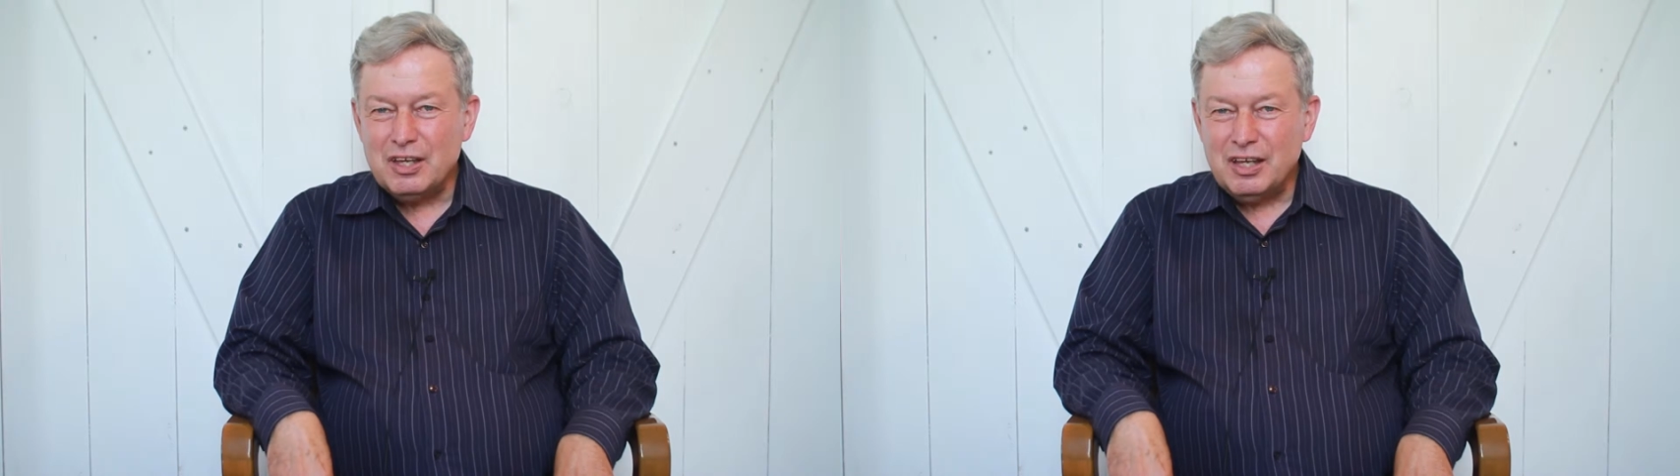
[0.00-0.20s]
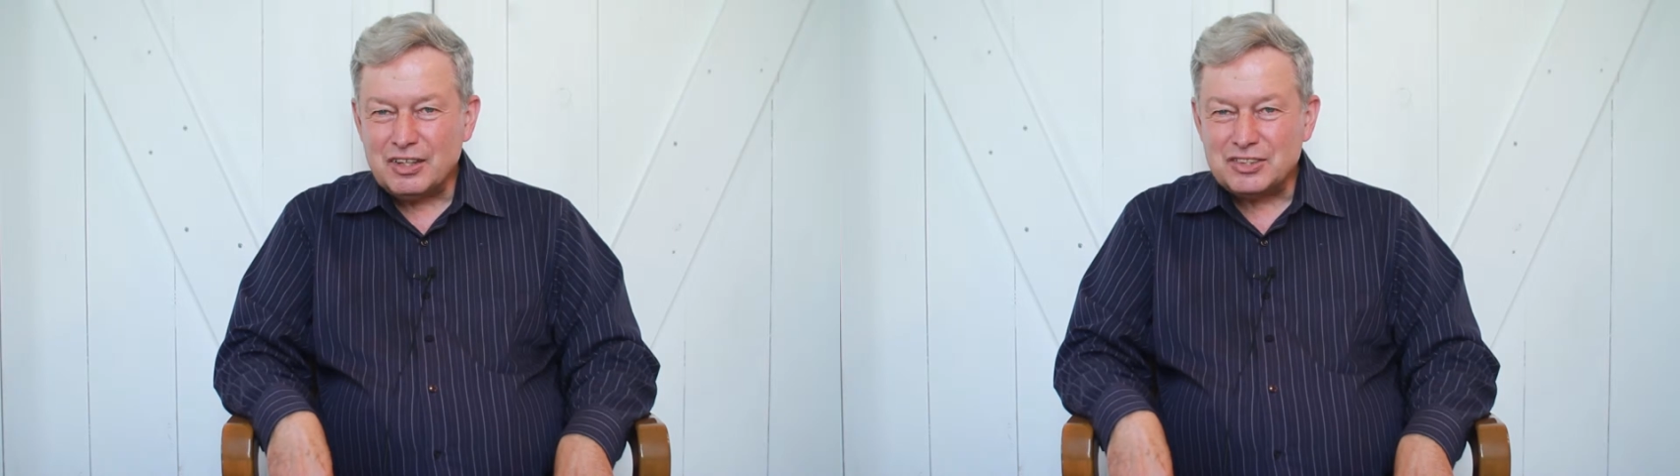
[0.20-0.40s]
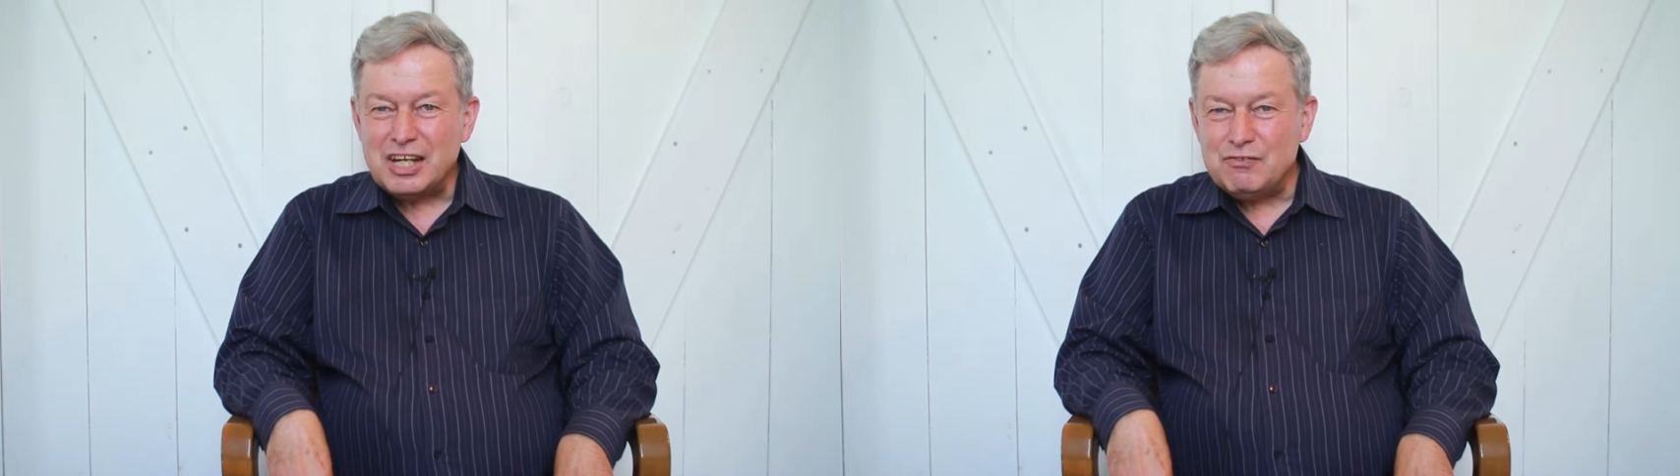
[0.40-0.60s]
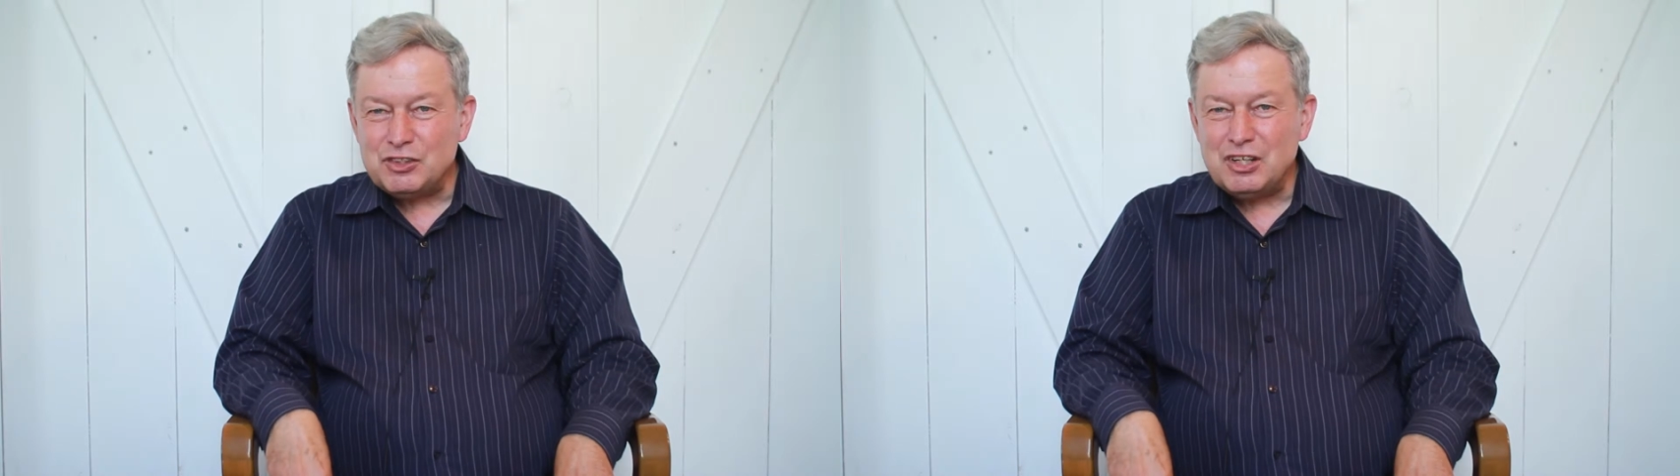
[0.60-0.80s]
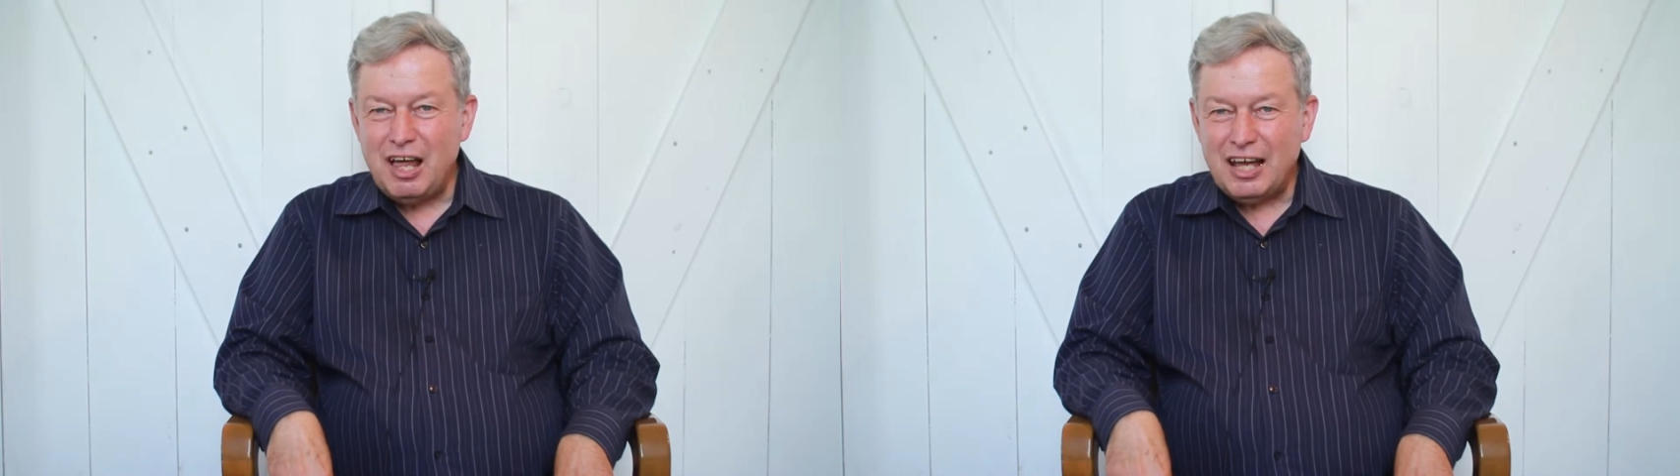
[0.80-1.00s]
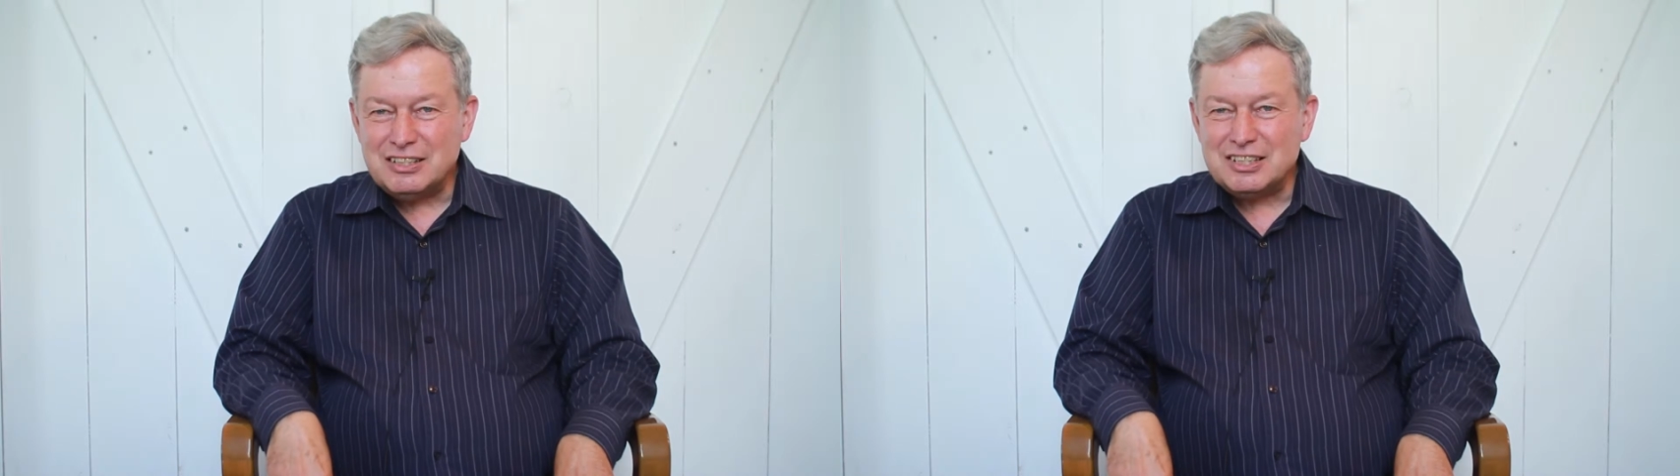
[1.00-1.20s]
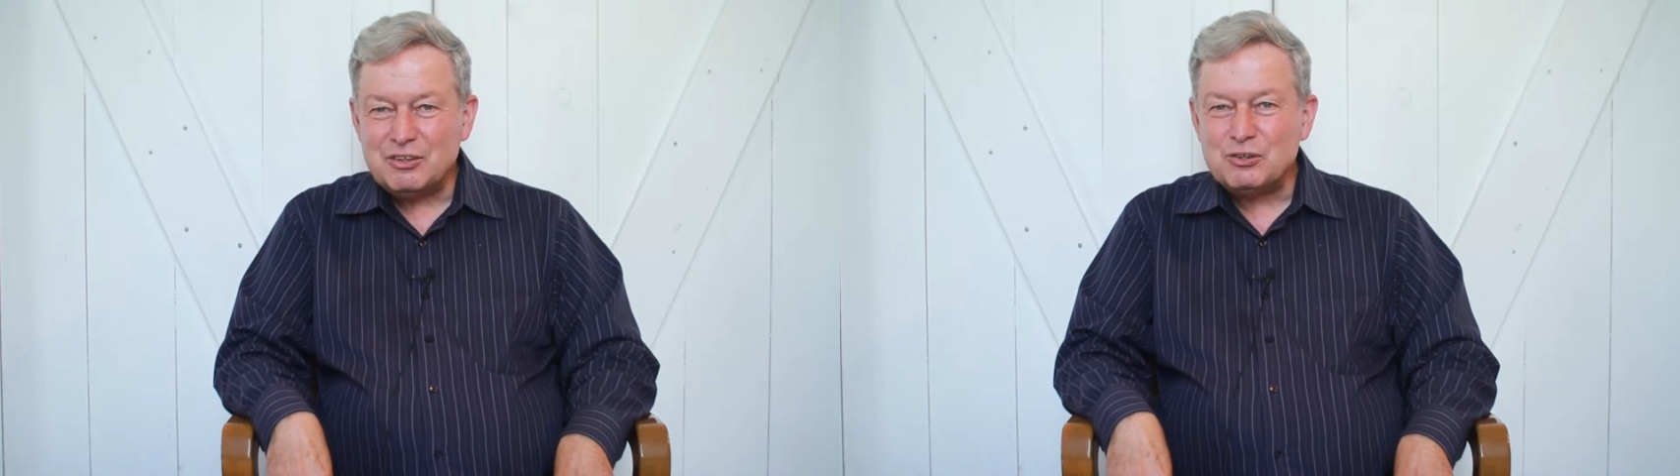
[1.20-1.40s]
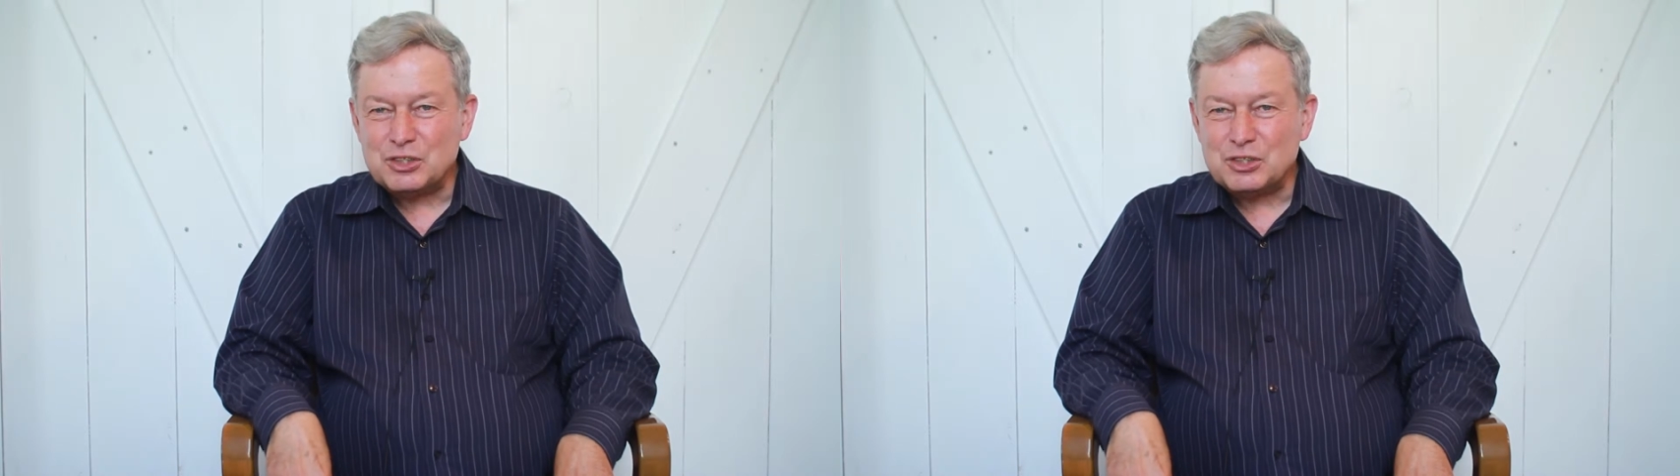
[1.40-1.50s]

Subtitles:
a set of slides and their